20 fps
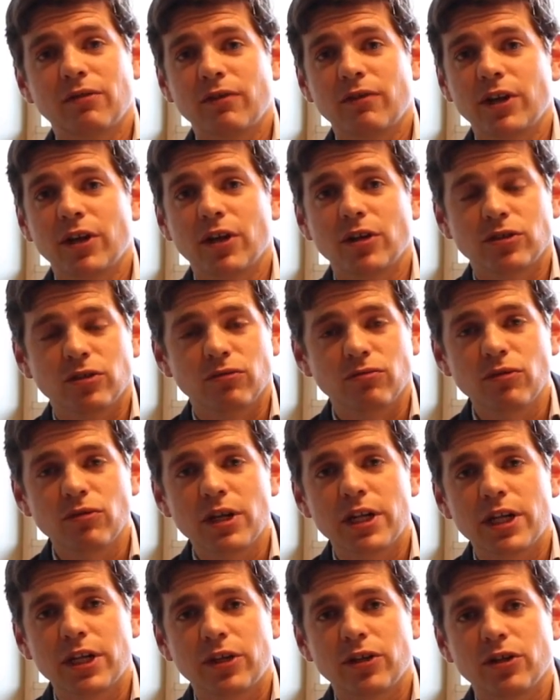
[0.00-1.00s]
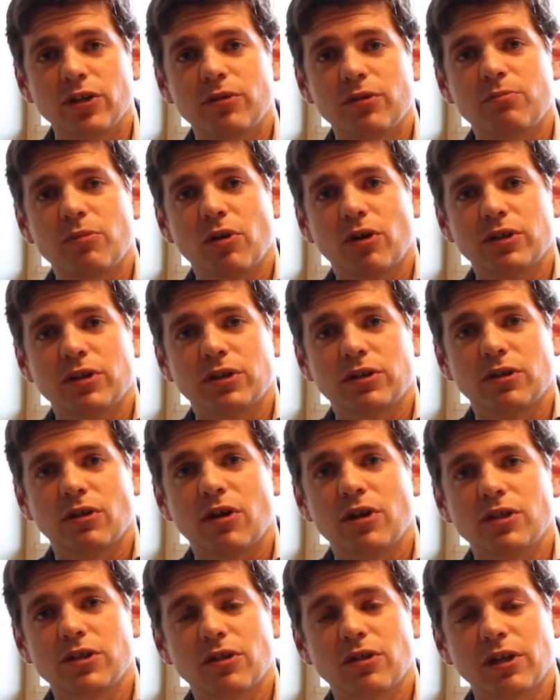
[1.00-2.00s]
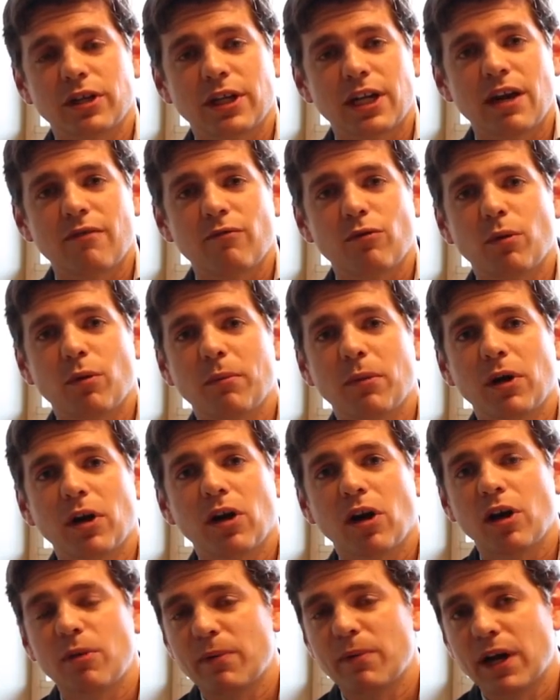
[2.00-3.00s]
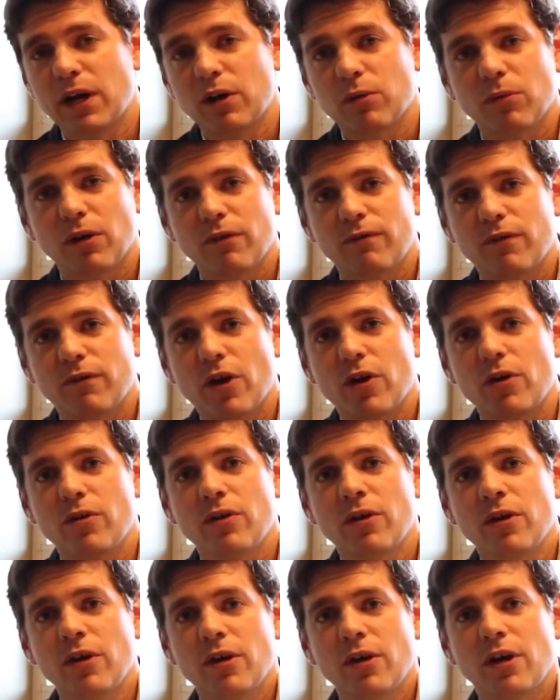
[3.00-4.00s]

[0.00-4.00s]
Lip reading: The videos are really good, bite-sized, and I can have them on my iPad or my phone